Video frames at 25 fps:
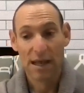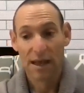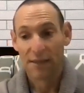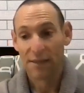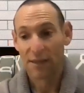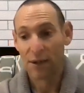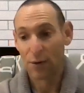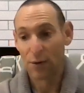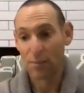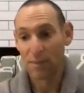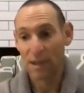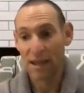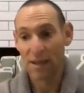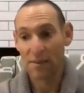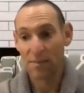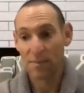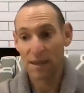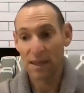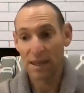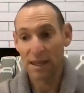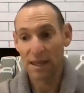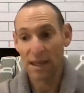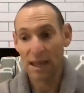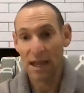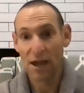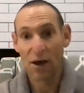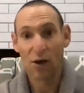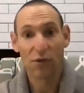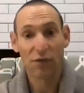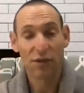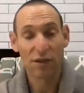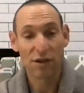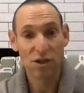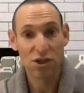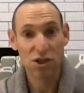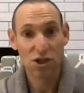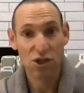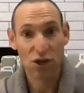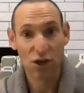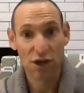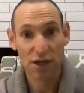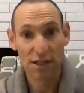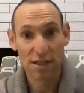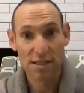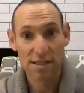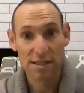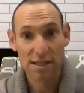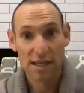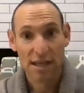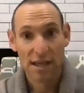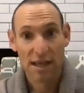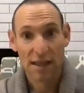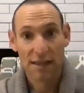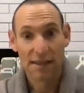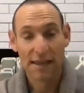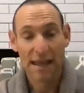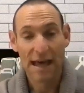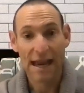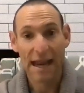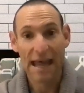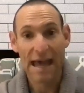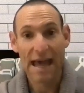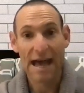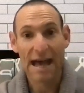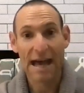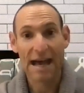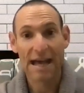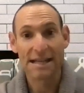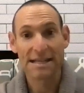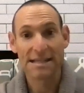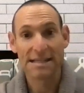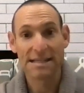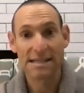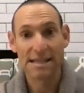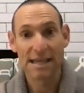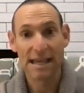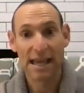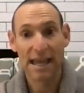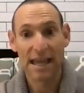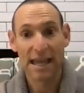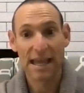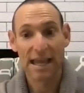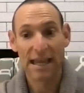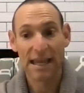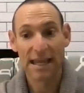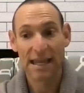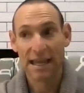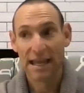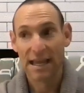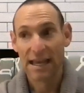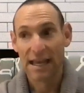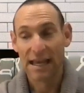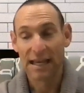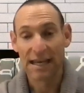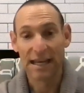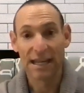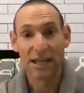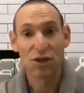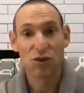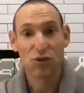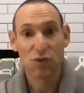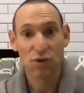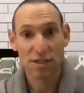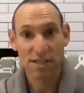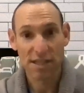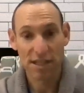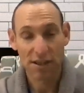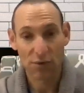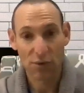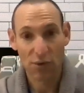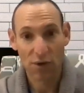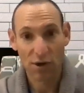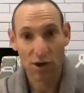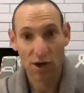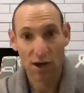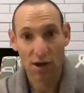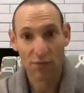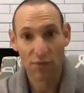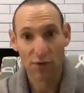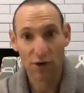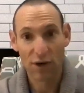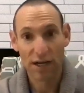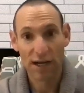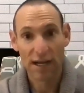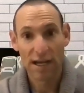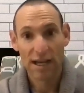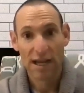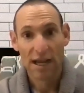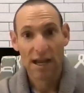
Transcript: There may be health insurance that has an interest in the recovery.